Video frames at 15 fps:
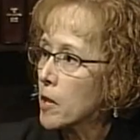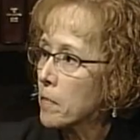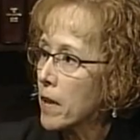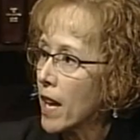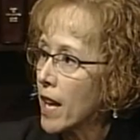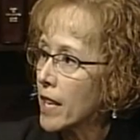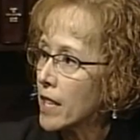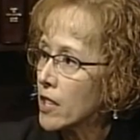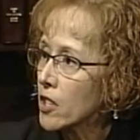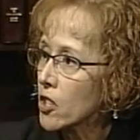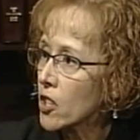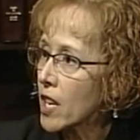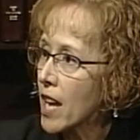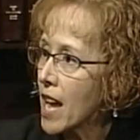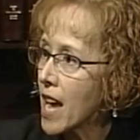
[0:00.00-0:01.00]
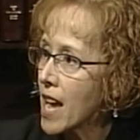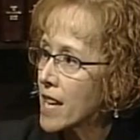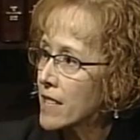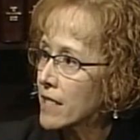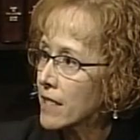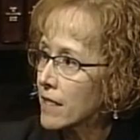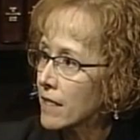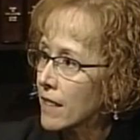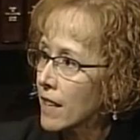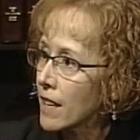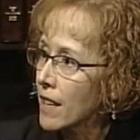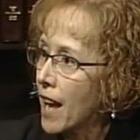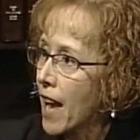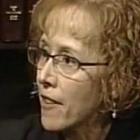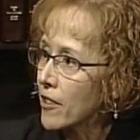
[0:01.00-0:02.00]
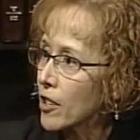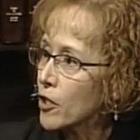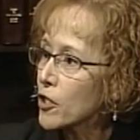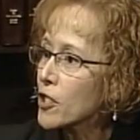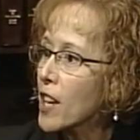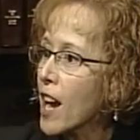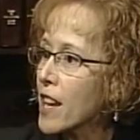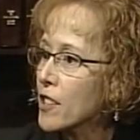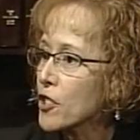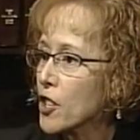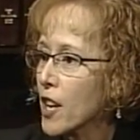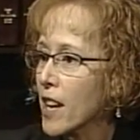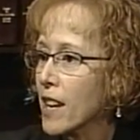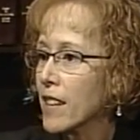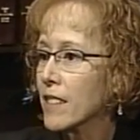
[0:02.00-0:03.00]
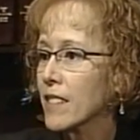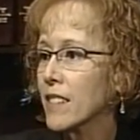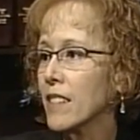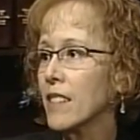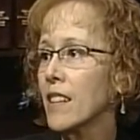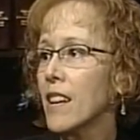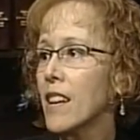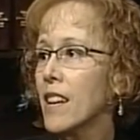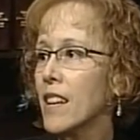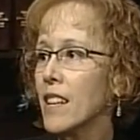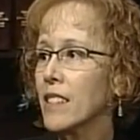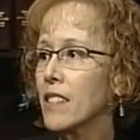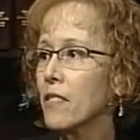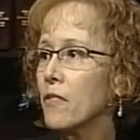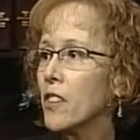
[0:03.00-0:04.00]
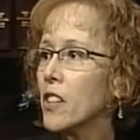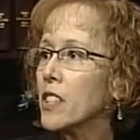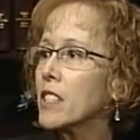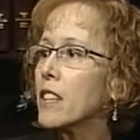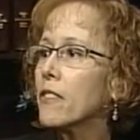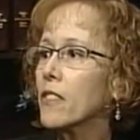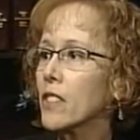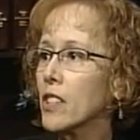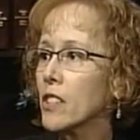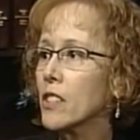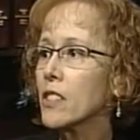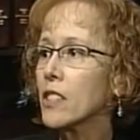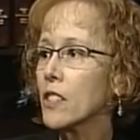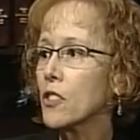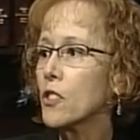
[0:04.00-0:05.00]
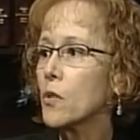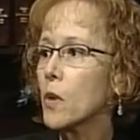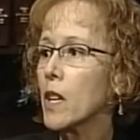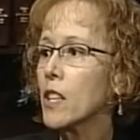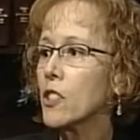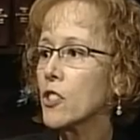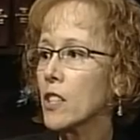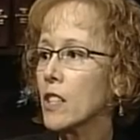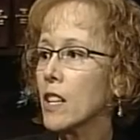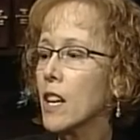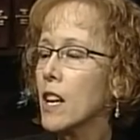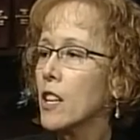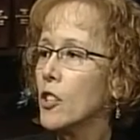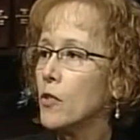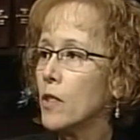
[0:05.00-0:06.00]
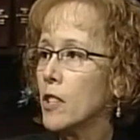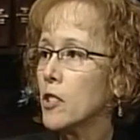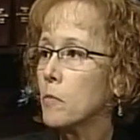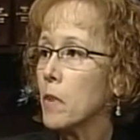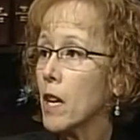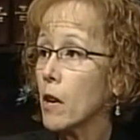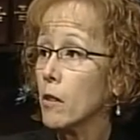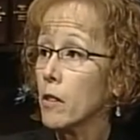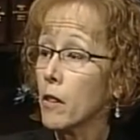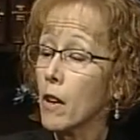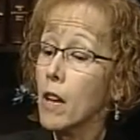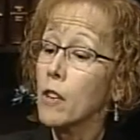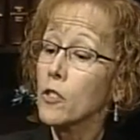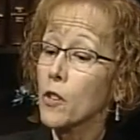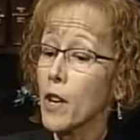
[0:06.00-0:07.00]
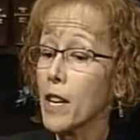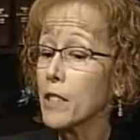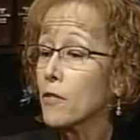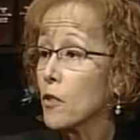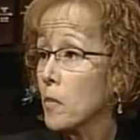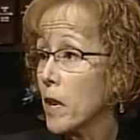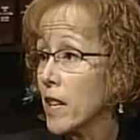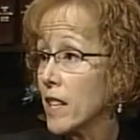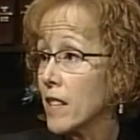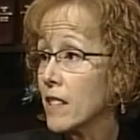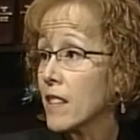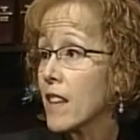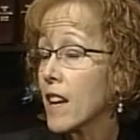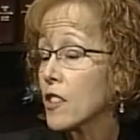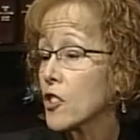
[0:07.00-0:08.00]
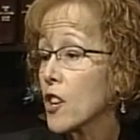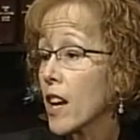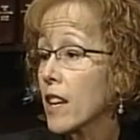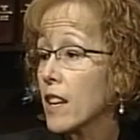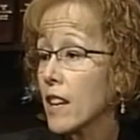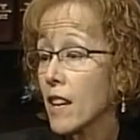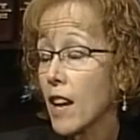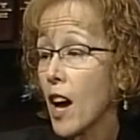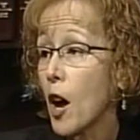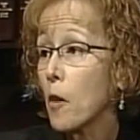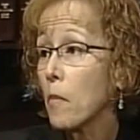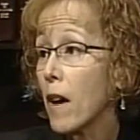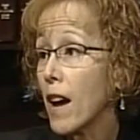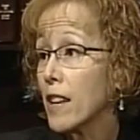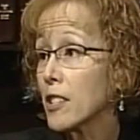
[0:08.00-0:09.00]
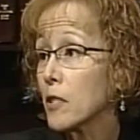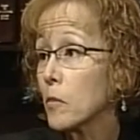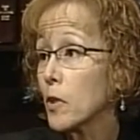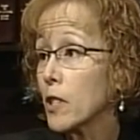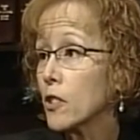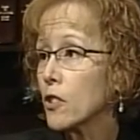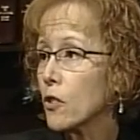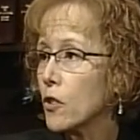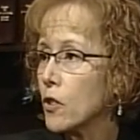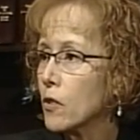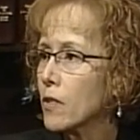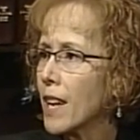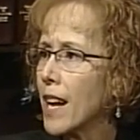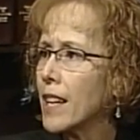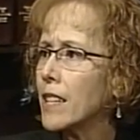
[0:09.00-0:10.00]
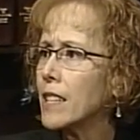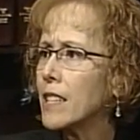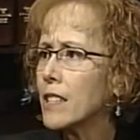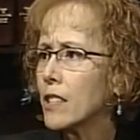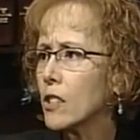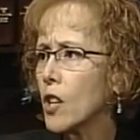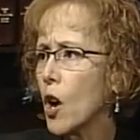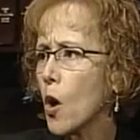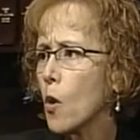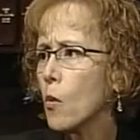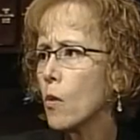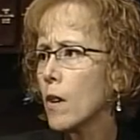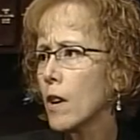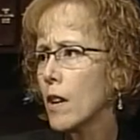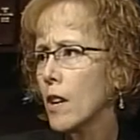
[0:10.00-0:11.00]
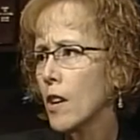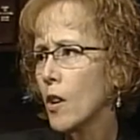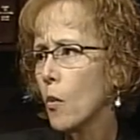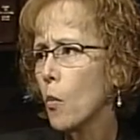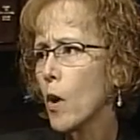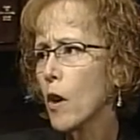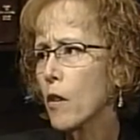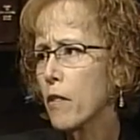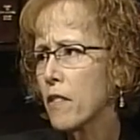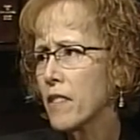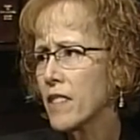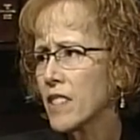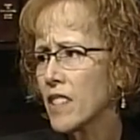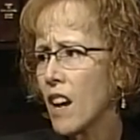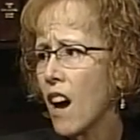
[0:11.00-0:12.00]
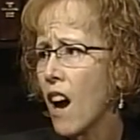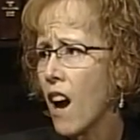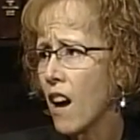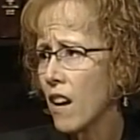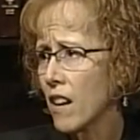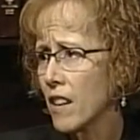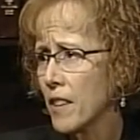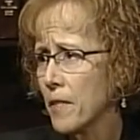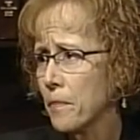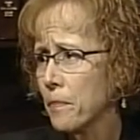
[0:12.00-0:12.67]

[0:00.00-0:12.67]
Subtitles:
the pen in her hand and having her sign checks, and it's a very difficult situation. You need to be able to transfer money into that checking account possibly, so you kind of need to know where things are,